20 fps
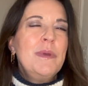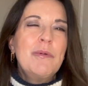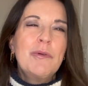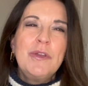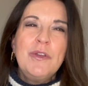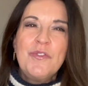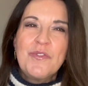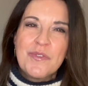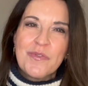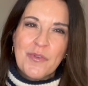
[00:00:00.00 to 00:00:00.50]
people
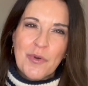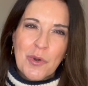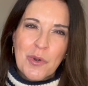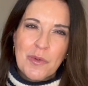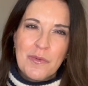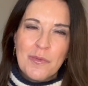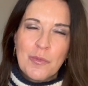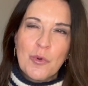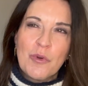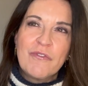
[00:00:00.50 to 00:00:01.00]
used
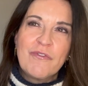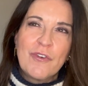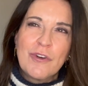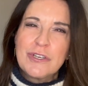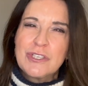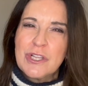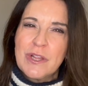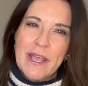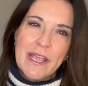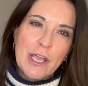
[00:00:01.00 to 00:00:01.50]
to refer
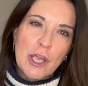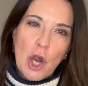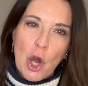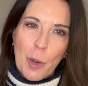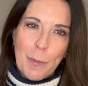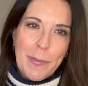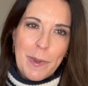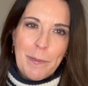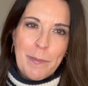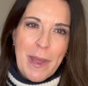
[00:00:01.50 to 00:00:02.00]
to like
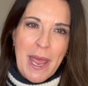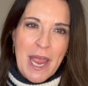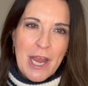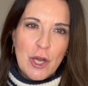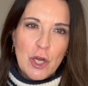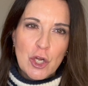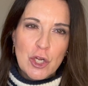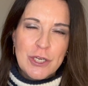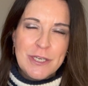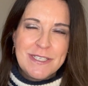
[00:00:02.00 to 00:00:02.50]

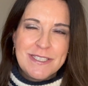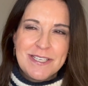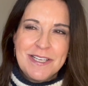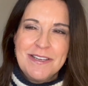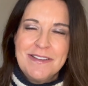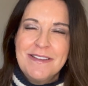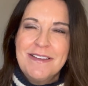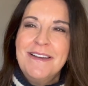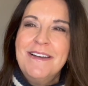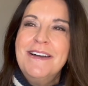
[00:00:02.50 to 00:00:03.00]
carpetbaggers,
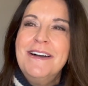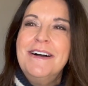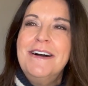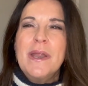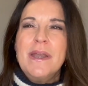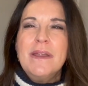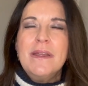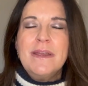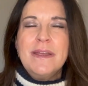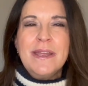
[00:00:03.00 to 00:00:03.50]

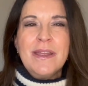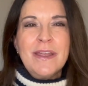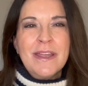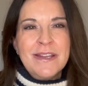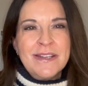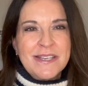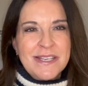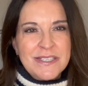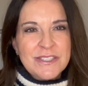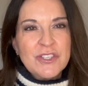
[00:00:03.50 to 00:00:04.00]
but
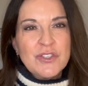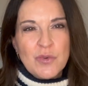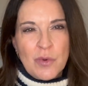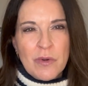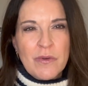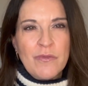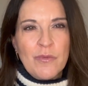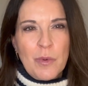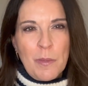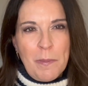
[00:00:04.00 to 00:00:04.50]
it does sort
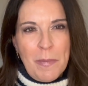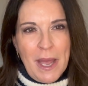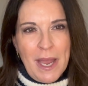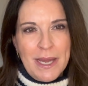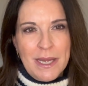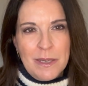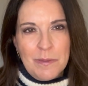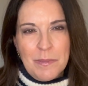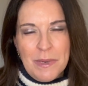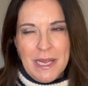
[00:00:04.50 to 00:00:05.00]
of
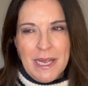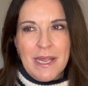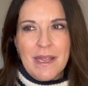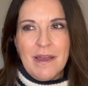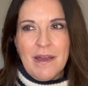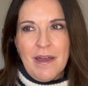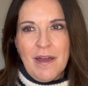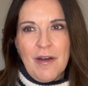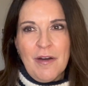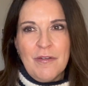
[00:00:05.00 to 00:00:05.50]
remind me
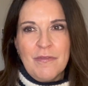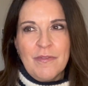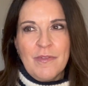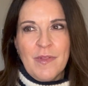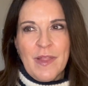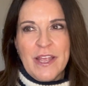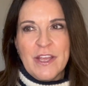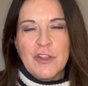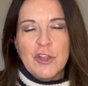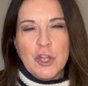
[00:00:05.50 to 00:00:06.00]
of
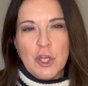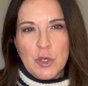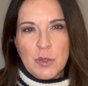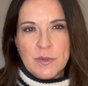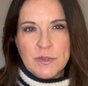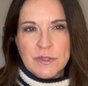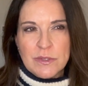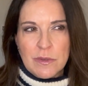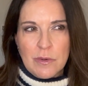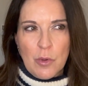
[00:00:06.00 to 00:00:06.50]
like
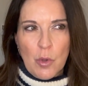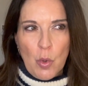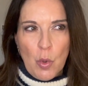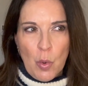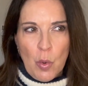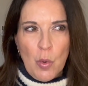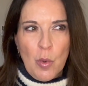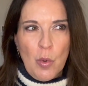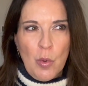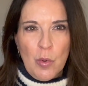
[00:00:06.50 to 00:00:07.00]
those
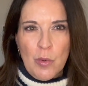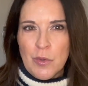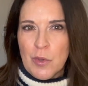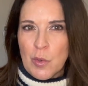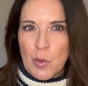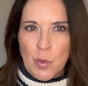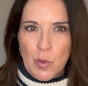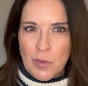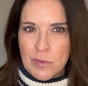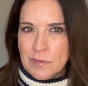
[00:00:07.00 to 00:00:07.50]

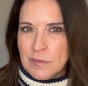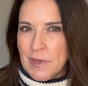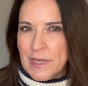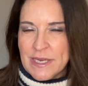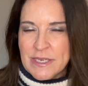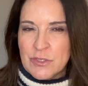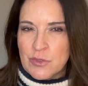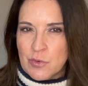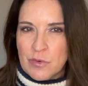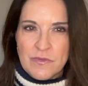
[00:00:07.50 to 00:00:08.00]
old
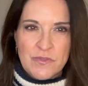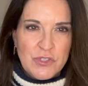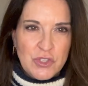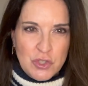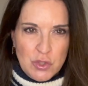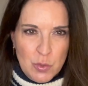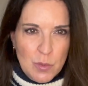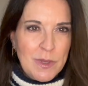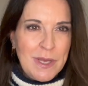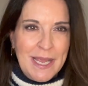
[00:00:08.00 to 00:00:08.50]
like sort of
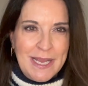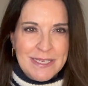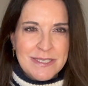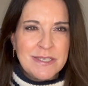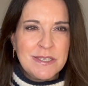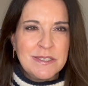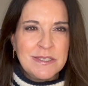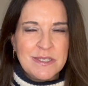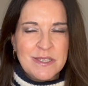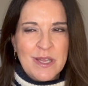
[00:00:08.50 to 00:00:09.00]

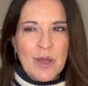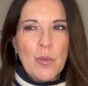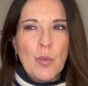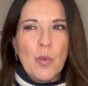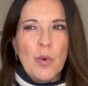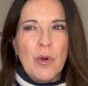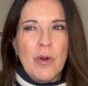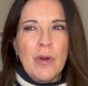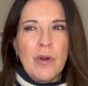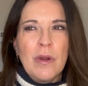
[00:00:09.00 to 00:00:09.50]
suitcases that
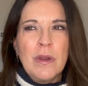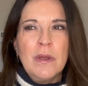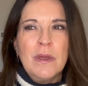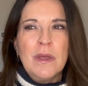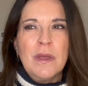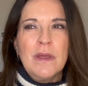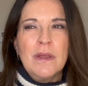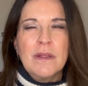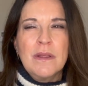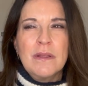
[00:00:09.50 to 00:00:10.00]
were
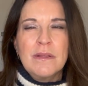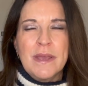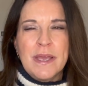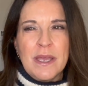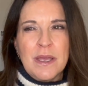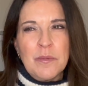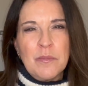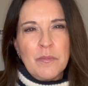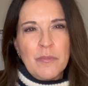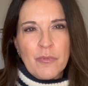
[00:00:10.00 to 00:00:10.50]

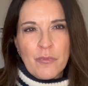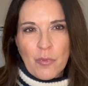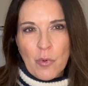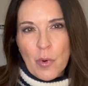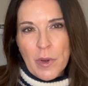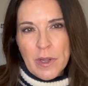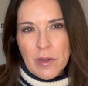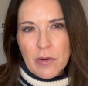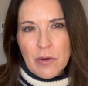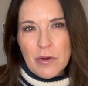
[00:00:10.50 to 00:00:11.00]
like
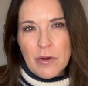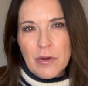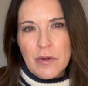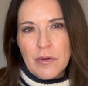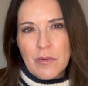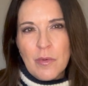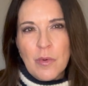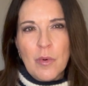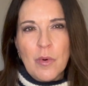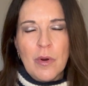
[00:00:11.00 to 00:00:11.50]

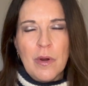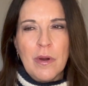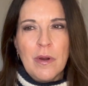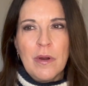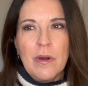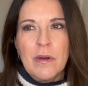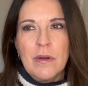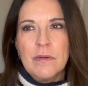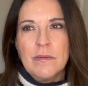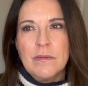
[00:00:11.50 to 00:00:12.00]
embroidered
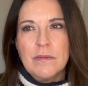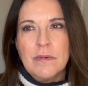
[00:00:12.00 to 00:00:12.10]
or,